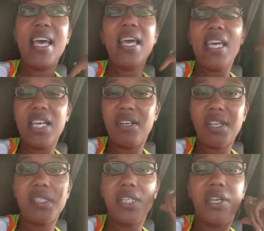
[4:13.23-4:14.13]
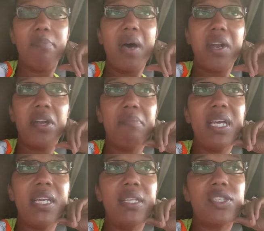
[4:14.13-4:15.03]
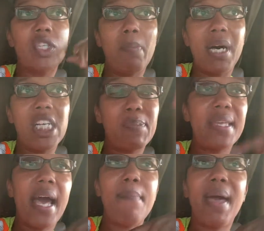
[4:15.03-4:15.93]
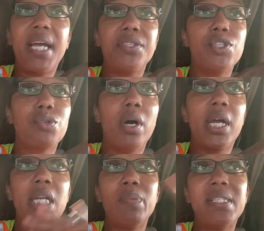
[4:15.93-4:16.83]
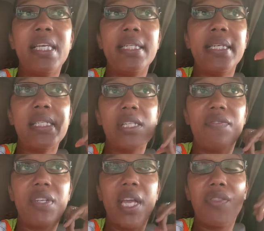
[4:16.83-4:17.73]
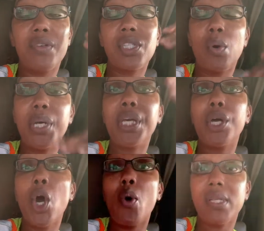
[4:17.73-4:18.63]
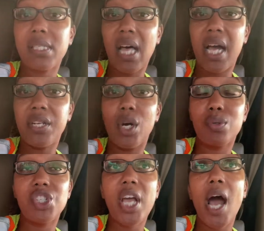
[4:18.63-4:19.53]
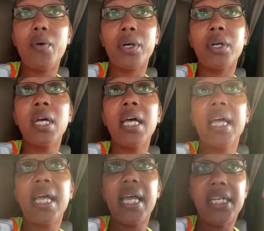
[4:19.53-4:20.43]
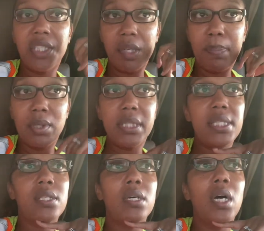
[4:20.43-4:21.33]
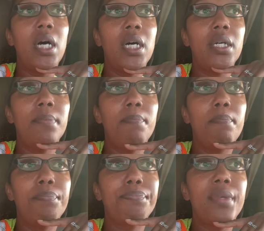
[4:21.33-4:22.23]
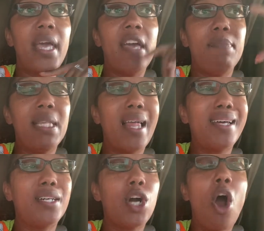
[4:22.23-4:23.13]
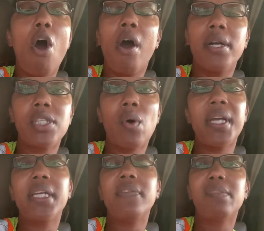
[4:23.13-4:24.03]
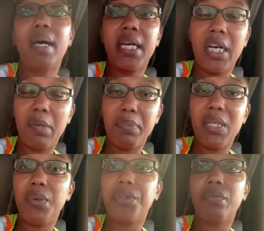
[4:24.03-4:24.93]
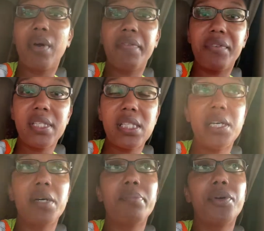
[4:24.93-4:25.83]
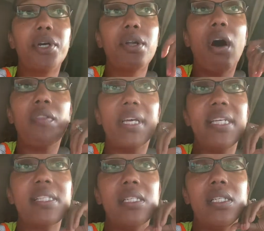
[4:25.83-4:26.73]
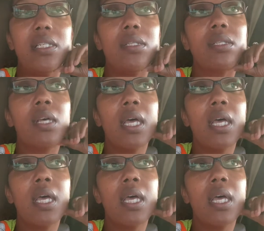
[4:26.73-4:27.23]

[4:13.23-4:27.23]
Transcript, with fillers: He goes, I'll tell you about it in a minute. So my husband got back in the truck and he was getting his stuff together so he can go inside and go shower. And then the police uh, gave me like a card so I can get to my company with the reference number and all the incidents.